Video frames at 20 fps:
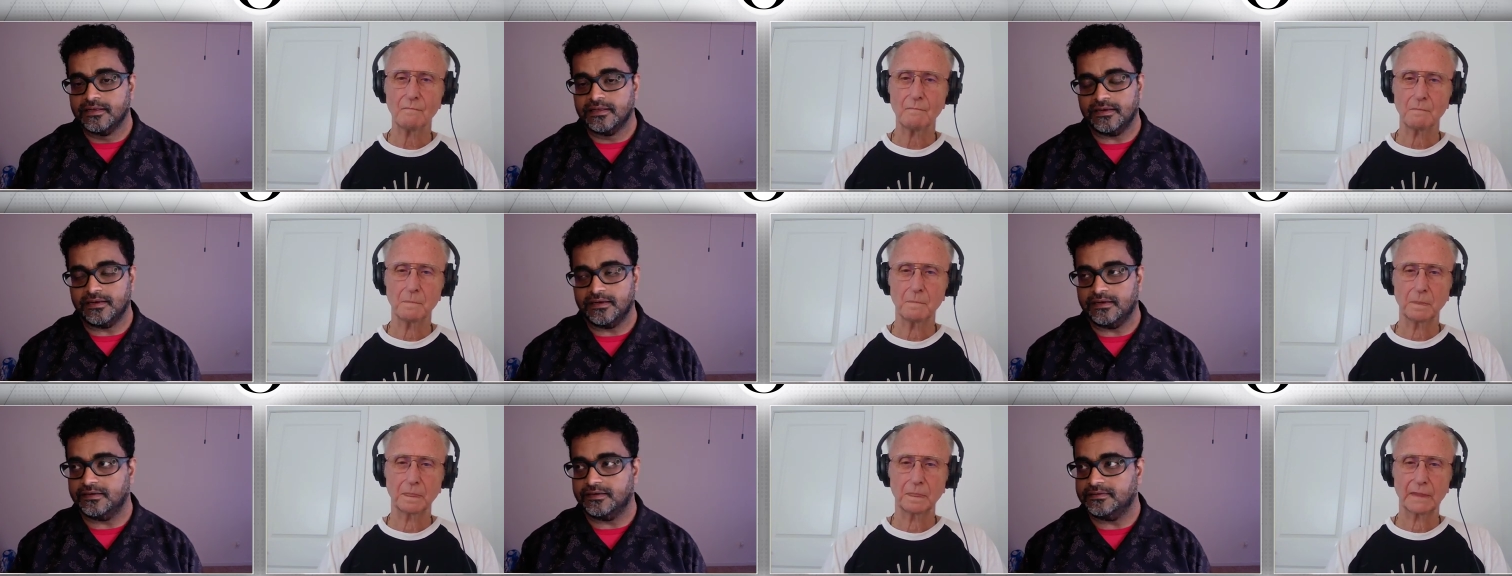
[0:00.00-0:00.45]

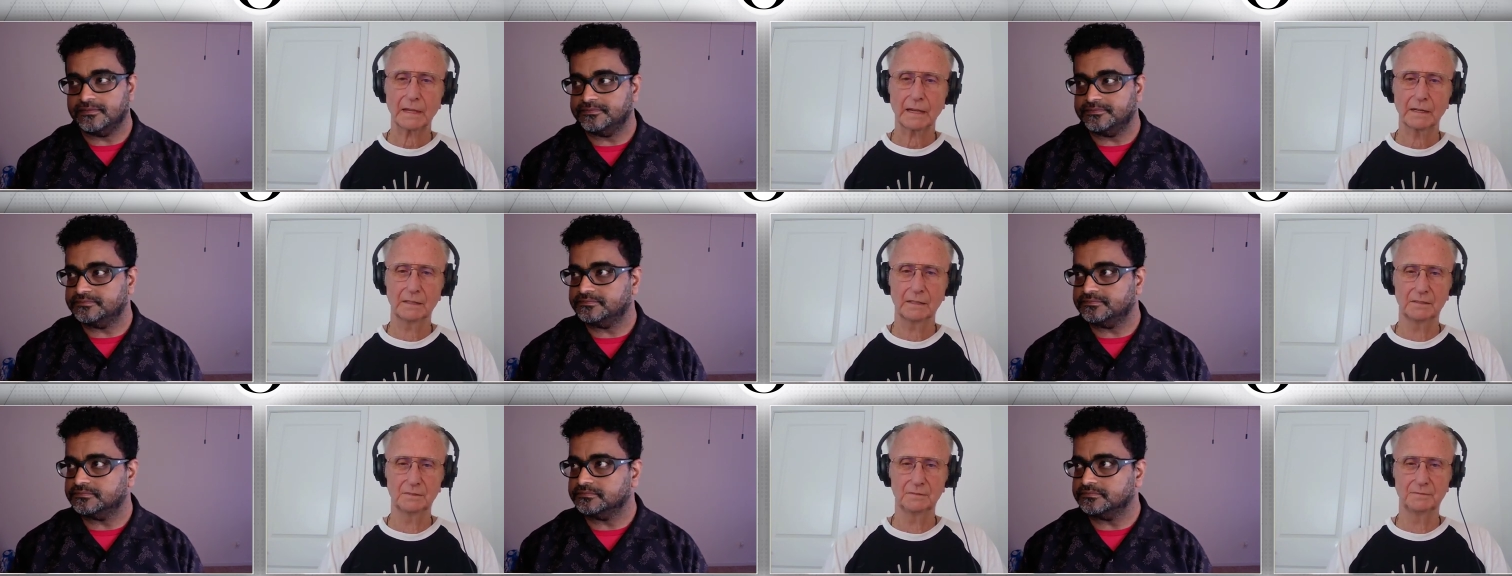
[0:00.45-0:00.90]

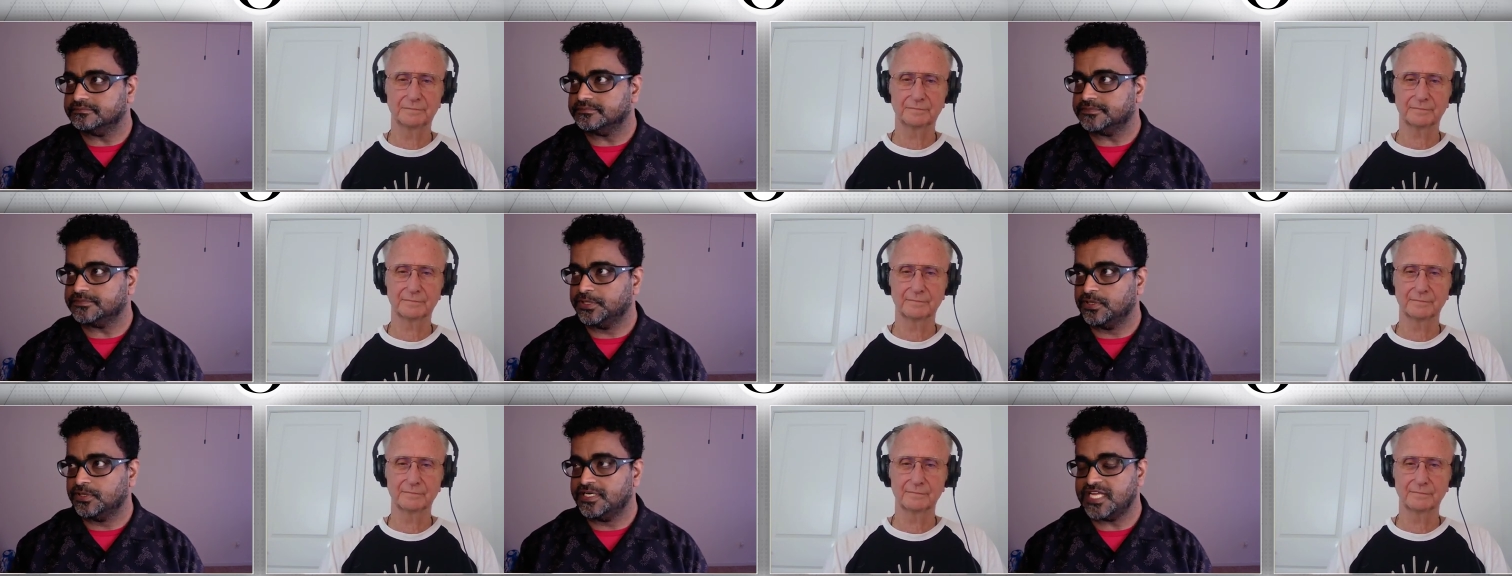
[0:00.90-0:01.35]
Speaker 1: um,
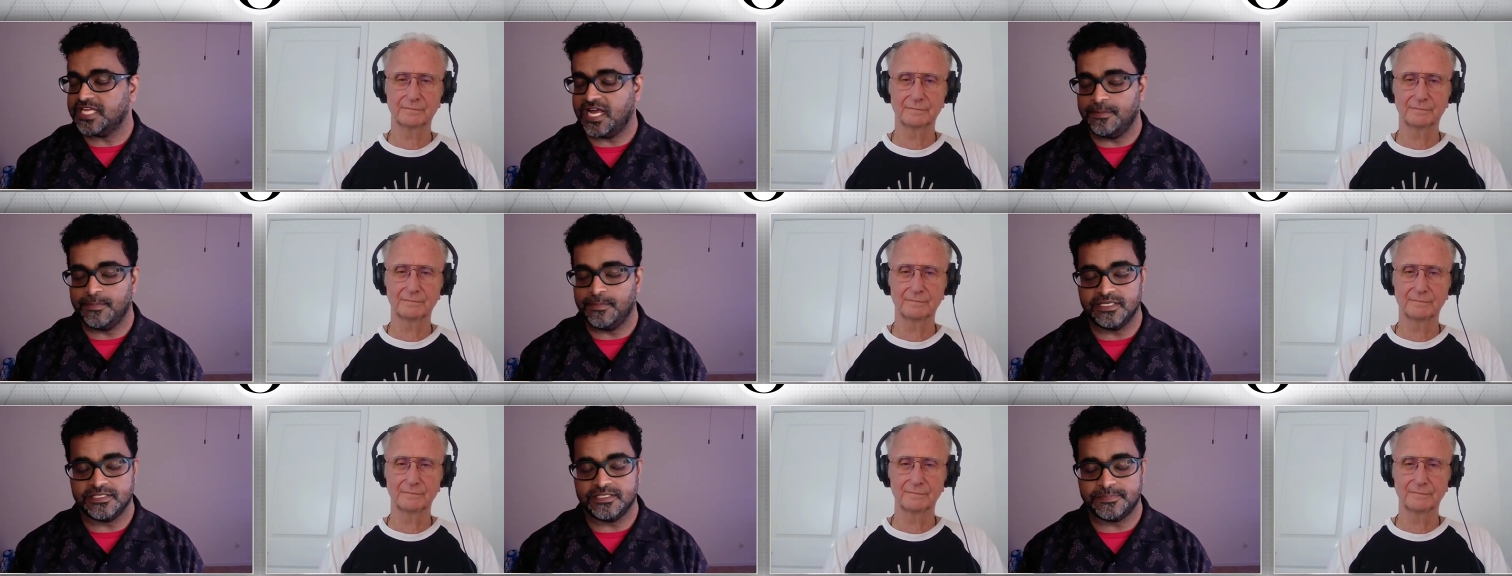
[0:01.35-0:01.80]
the only
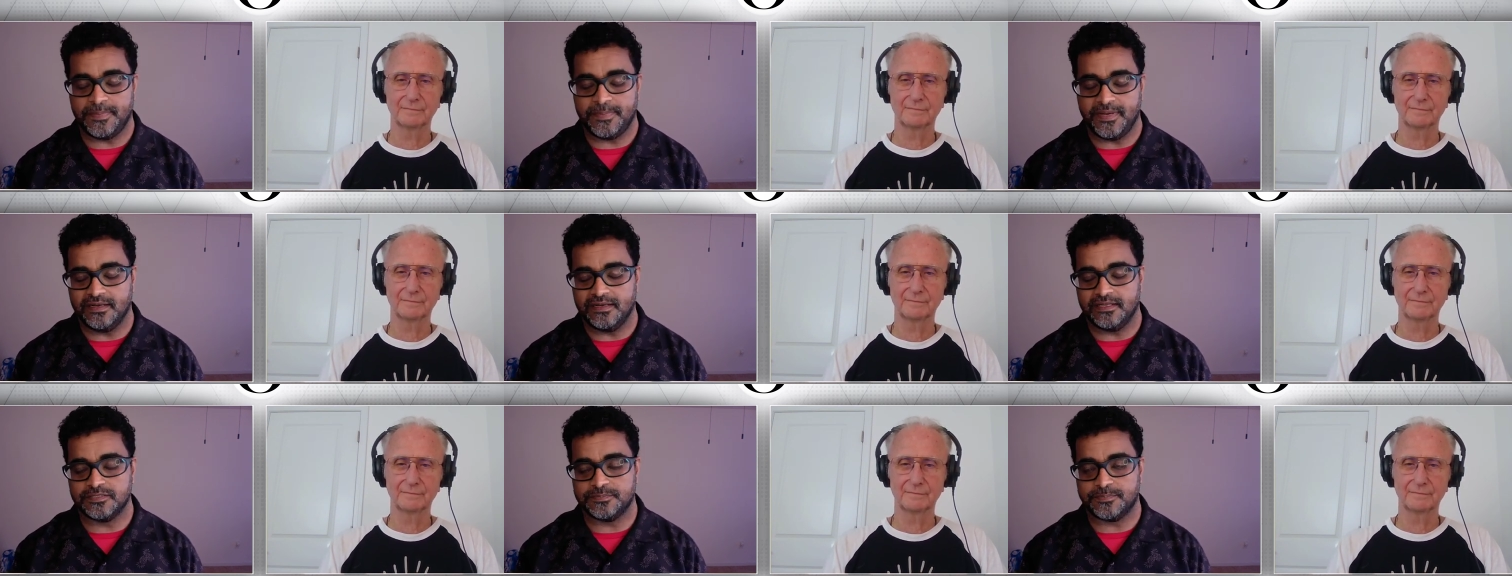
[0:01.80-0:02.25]
time I
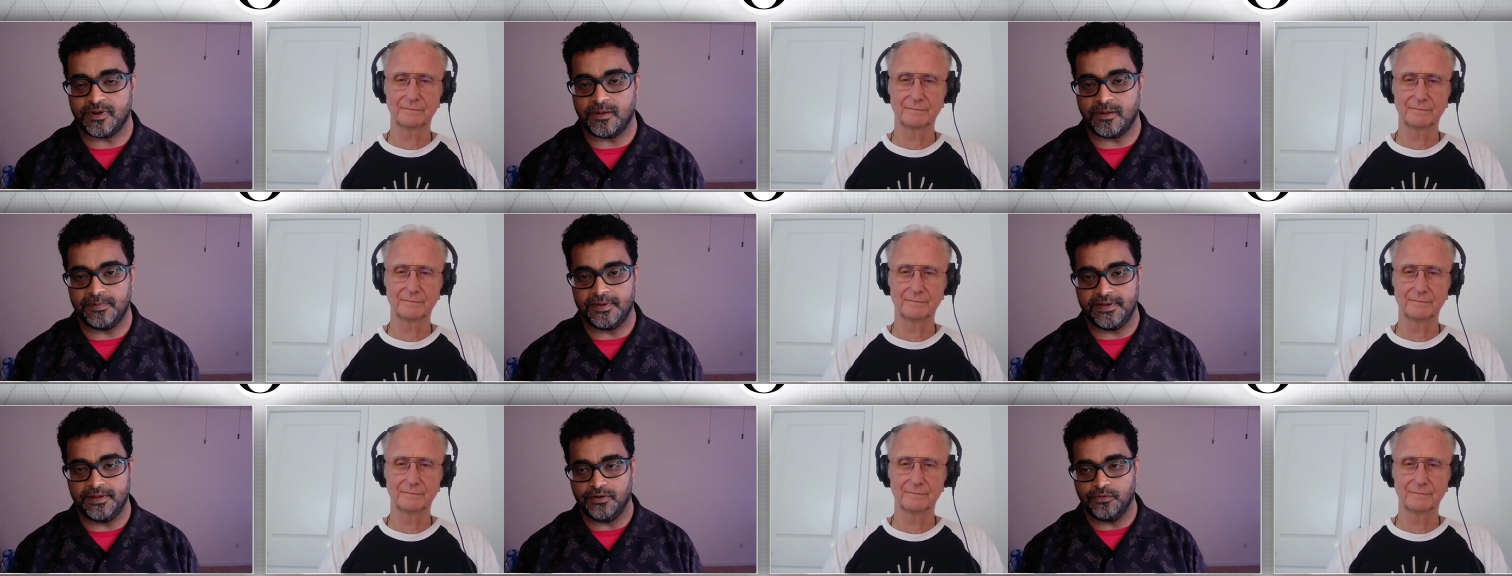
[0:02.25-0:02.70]
spend is
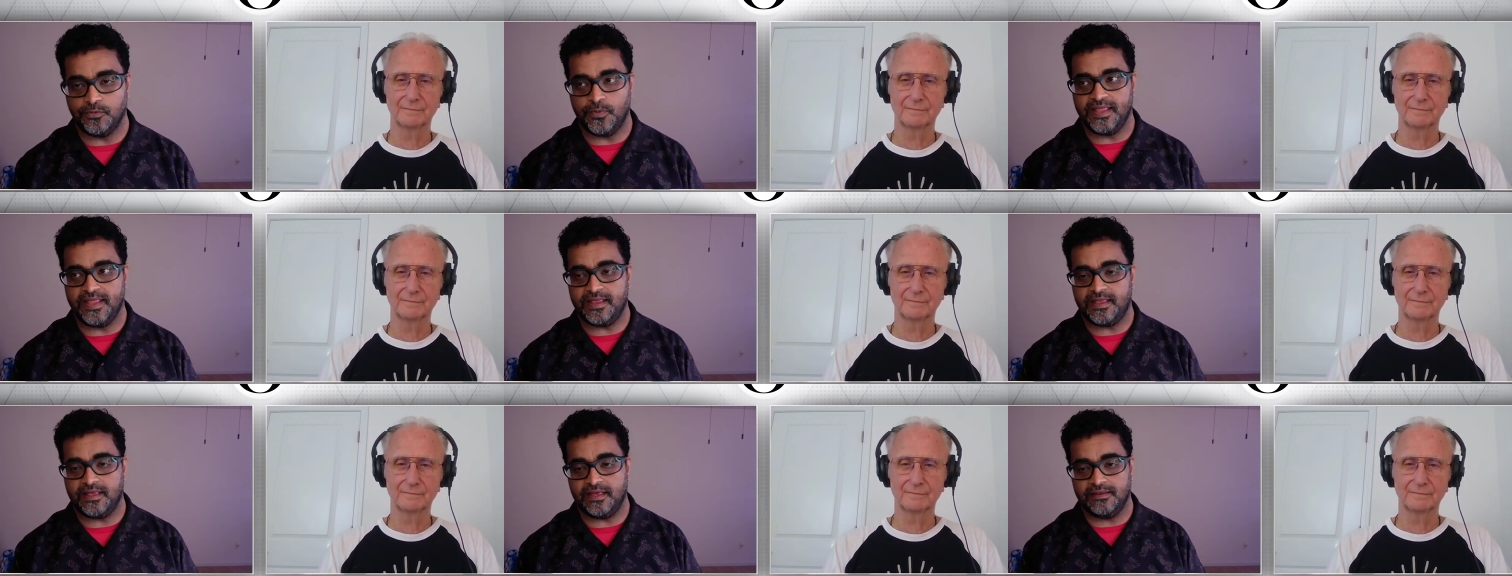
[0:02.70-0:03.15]
probably on a
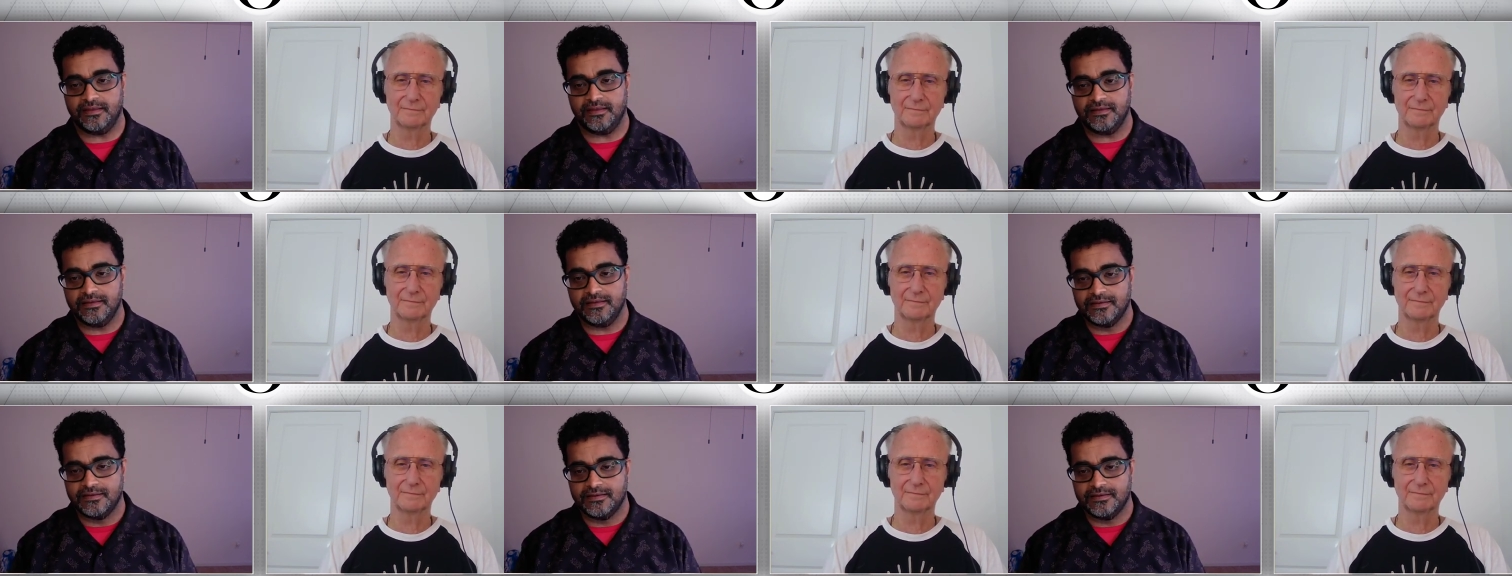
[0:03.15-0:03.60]
weekend
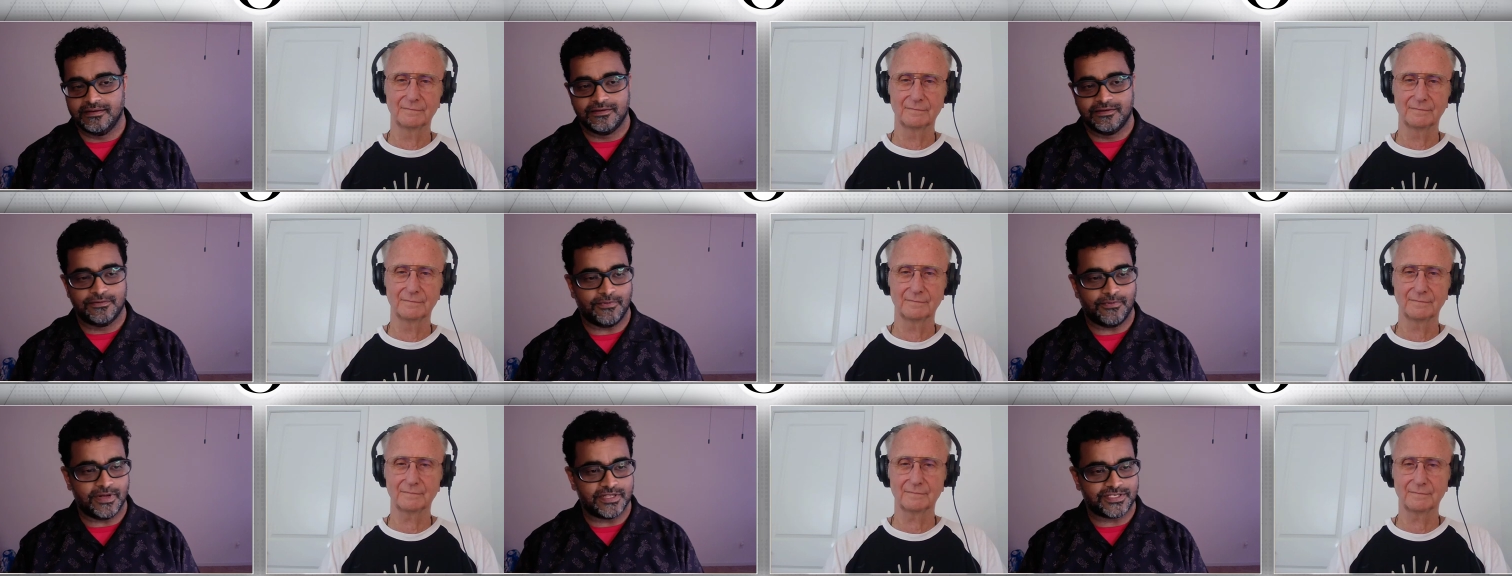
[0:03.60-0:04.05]

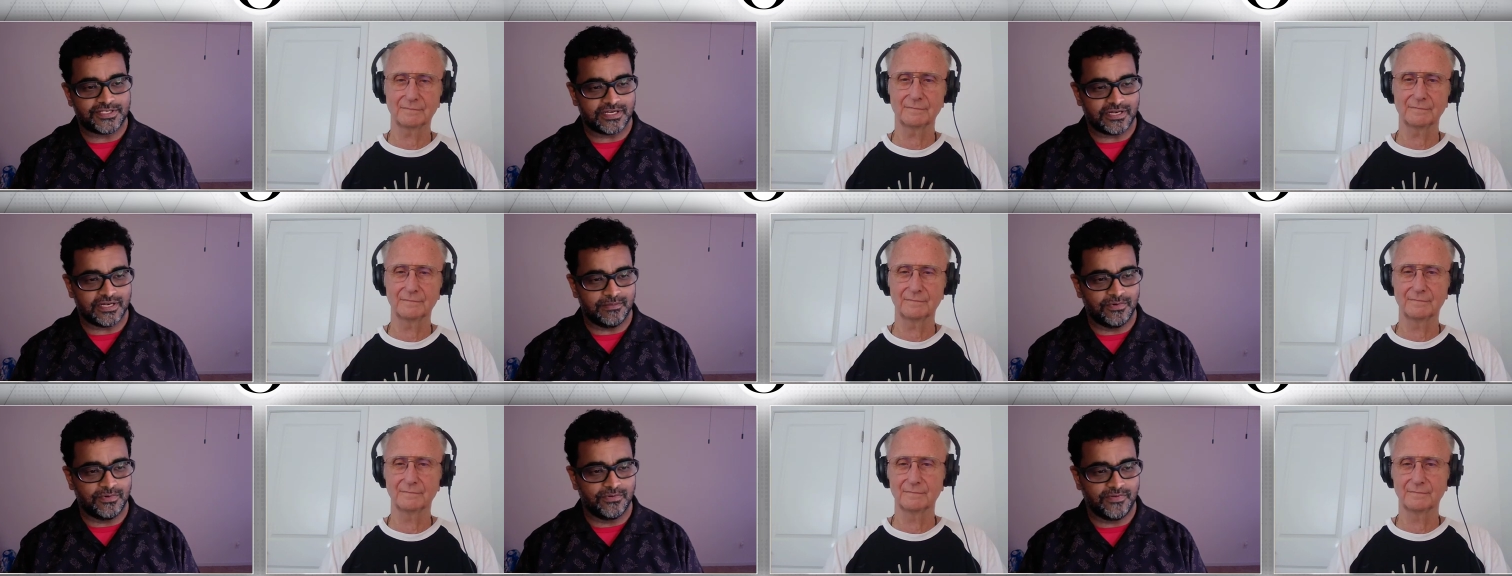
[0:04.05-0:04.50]
watching mm-hmm.